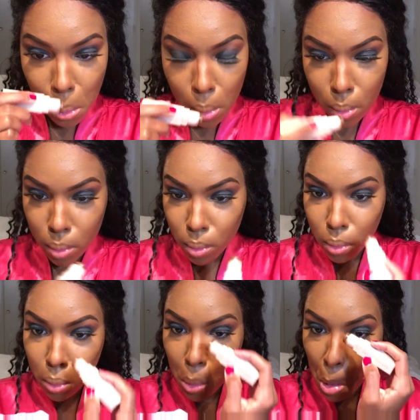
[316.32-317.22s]

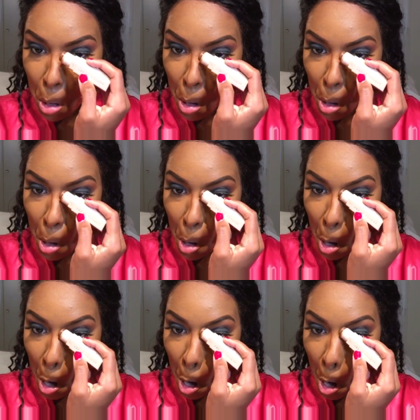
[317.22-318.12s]

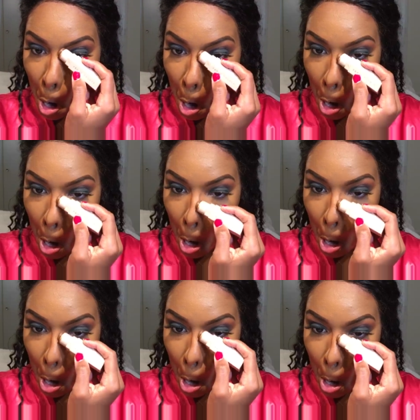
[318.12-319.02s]

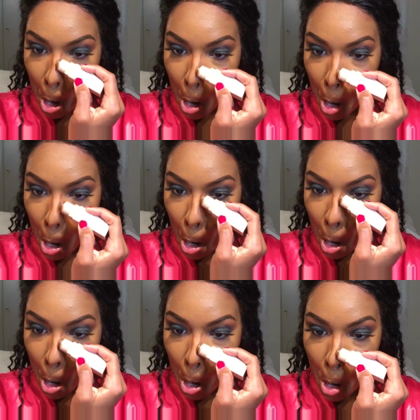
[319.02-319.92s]
(silence)